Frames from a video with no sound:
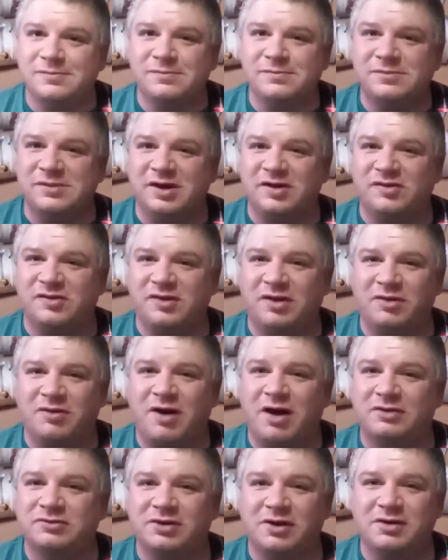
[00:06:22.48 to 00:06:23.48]
There's another
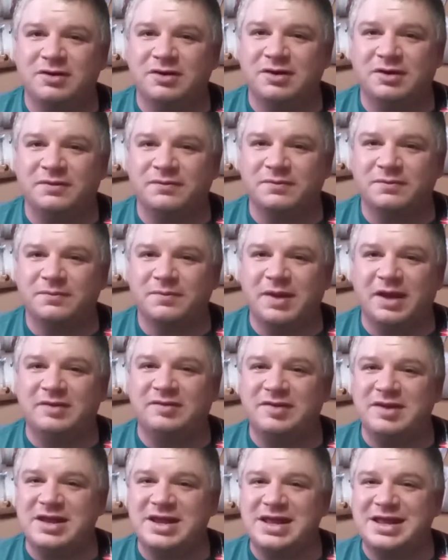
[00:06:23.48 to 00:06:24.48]
alternative
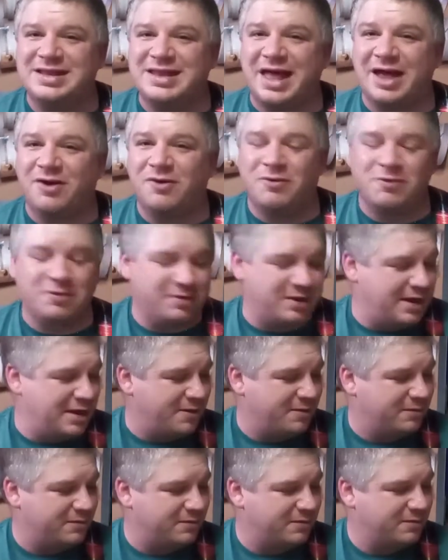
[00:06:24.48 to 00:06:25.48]
until you get that chord down.
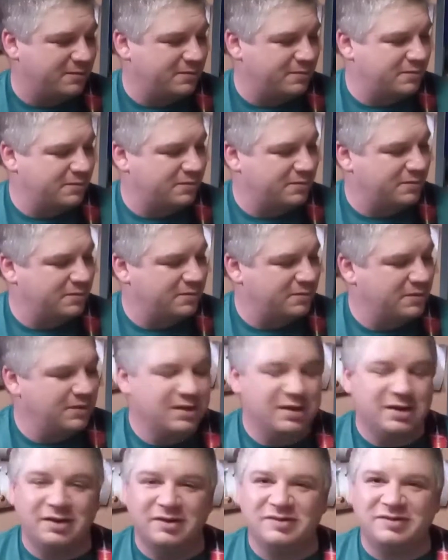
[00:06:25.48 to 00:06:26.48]

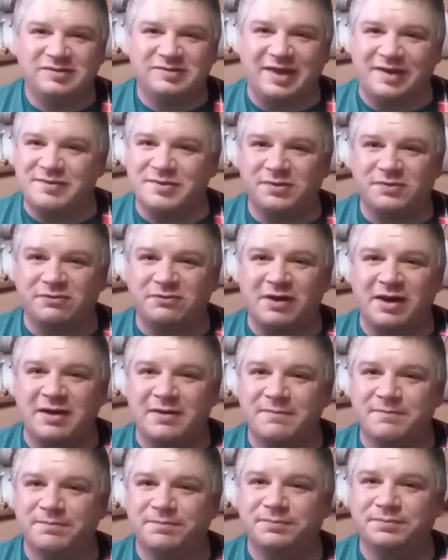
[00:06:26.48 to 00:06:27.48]
7th fret
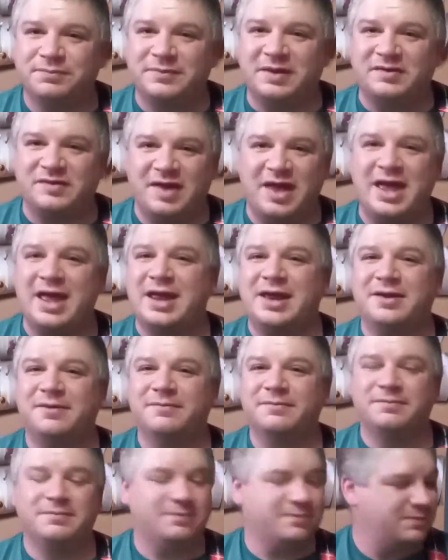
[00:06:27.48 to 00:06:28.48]
is A.
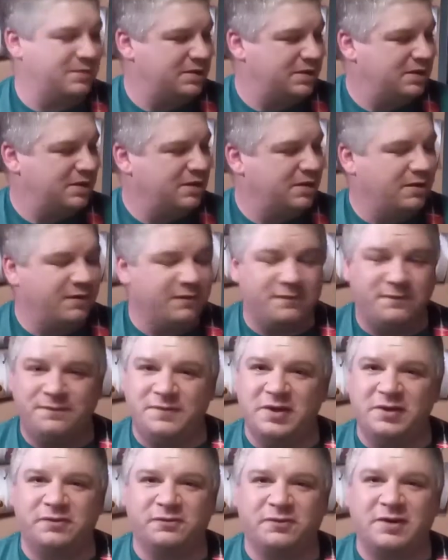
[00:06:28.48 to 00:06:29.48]

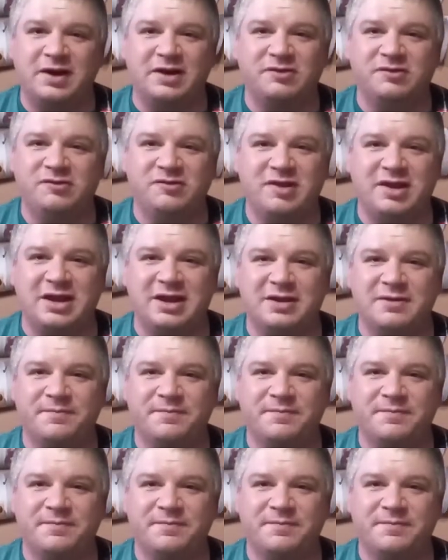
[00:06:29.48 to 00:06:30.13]
5th fret is G.